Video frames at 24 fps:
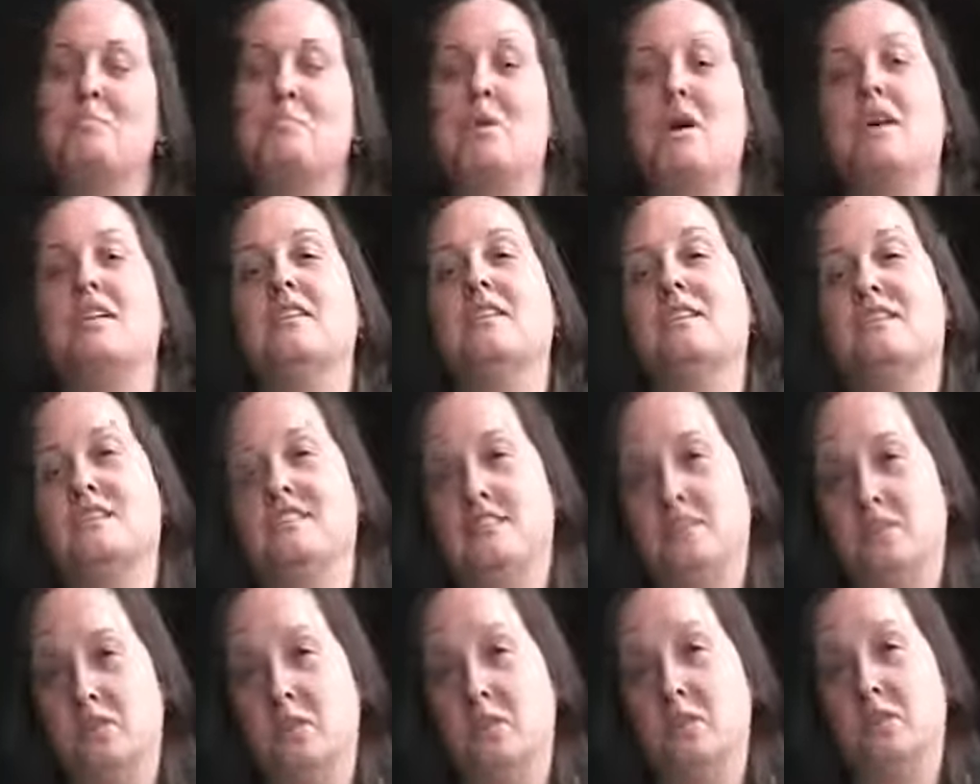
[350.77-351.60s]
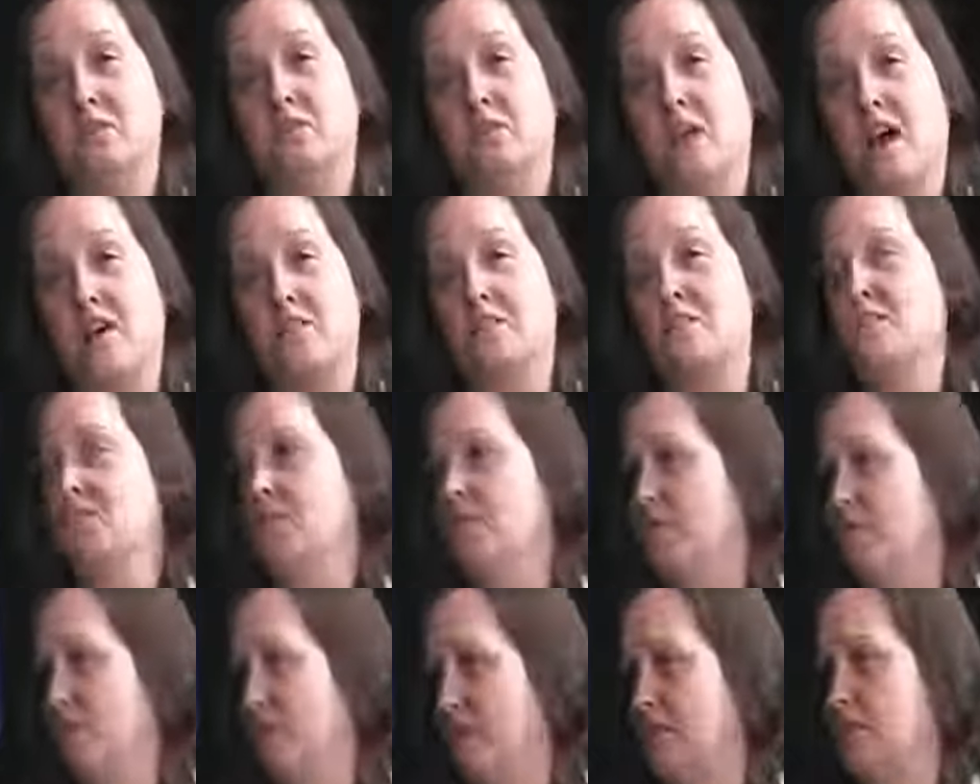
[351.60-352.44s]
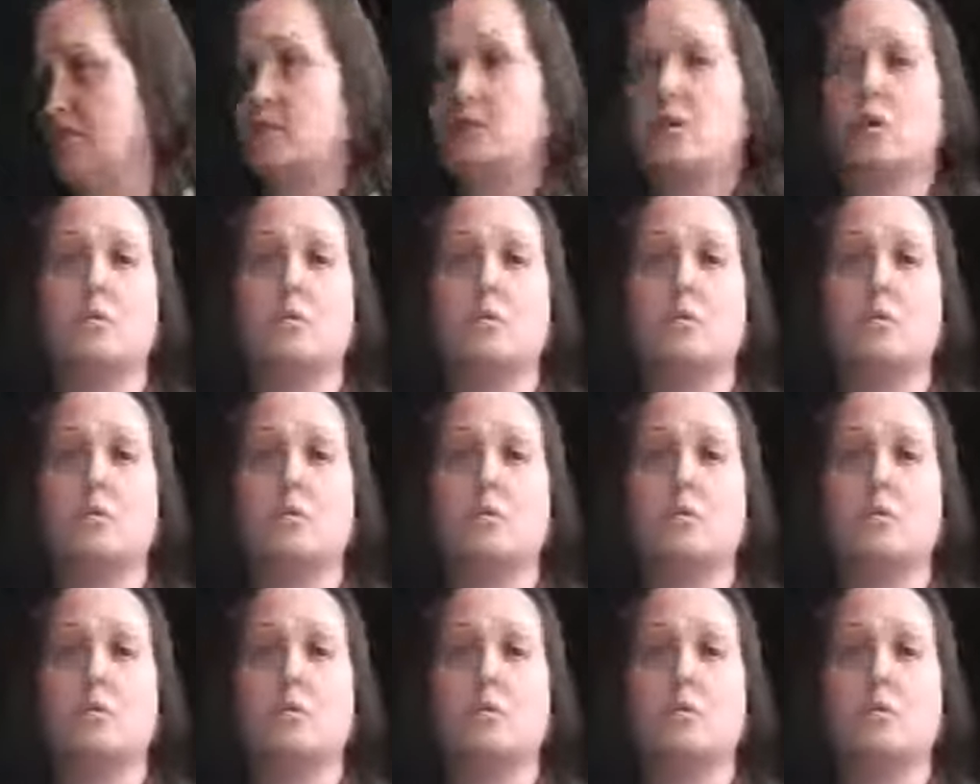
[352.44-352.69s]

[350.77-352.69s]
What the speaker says: but, the size of your fist.